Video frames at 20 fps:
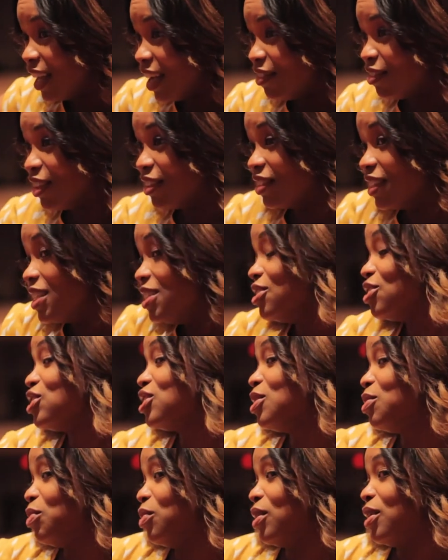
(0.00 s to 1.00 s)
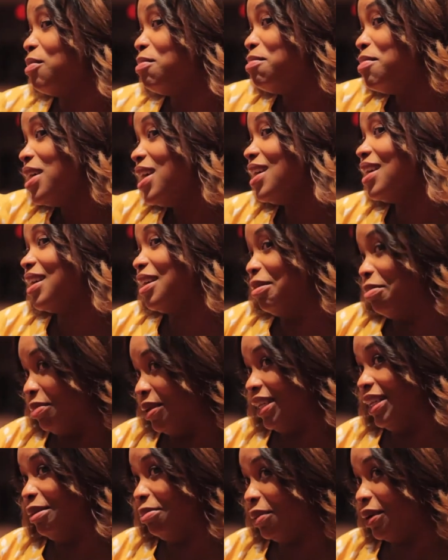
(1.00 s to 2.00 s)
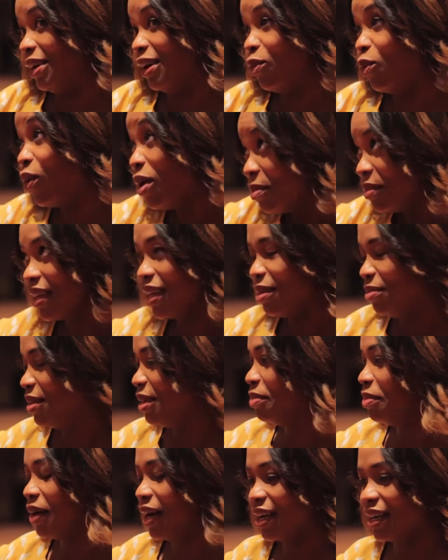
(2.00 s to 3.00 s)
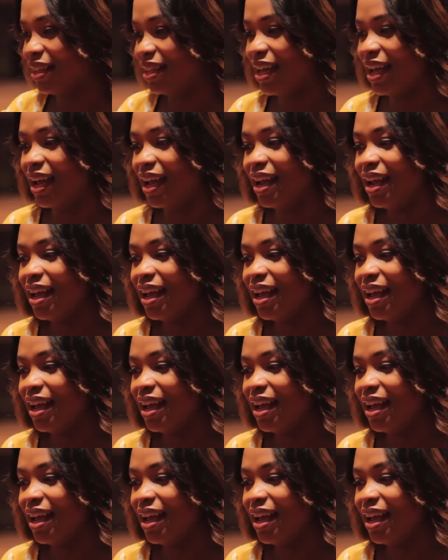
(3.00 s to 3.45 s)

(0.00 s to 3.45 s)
level of leadership where women could be a part of that.